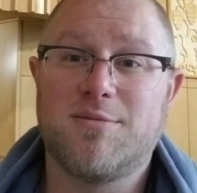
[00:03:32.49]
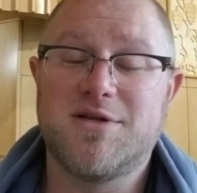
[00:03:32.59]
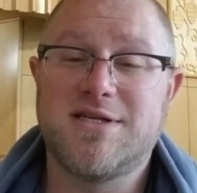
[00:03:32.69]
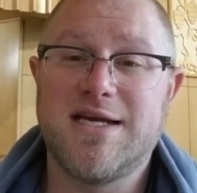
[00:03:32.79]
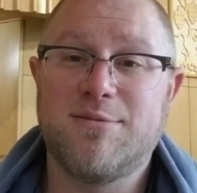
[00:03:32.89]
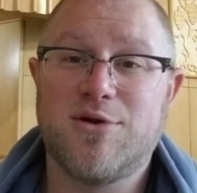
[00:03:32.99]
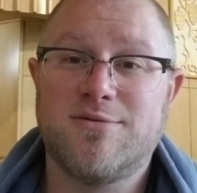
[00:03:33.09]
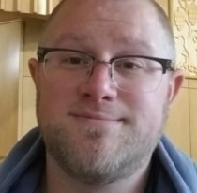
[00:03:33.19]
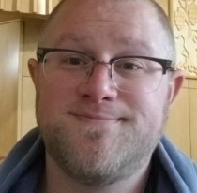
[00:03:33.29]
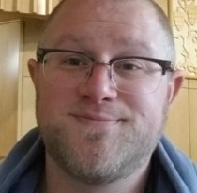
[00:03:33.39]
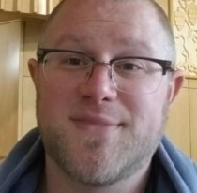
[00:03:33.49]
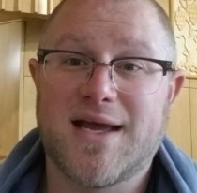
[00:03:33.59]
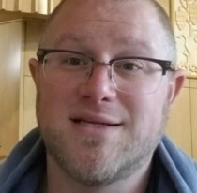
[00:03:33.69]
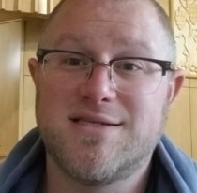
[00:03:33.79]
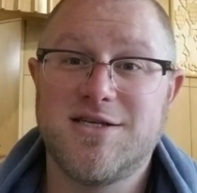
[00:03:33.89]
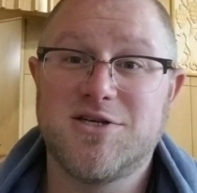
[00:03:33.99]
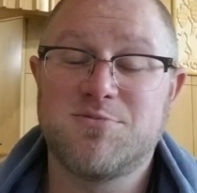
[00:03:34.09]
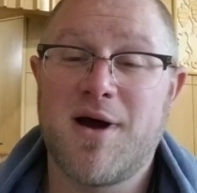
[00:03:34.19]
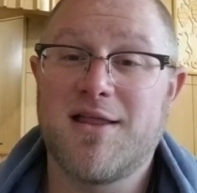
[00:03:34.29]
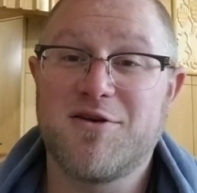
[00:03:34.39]
to the table. I can see your
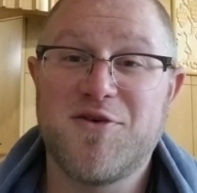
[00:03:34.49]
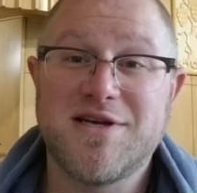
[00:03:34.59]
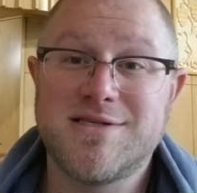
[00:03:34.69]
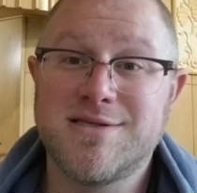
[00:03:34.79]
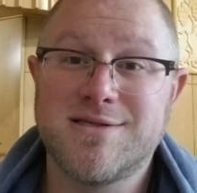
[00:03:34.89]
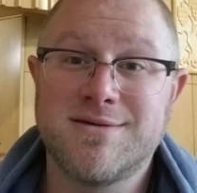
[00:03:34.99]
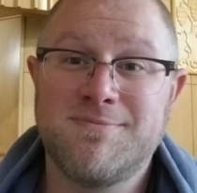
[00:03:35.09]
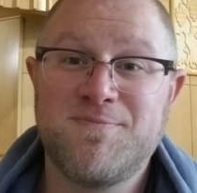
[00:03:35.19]
smiling faces.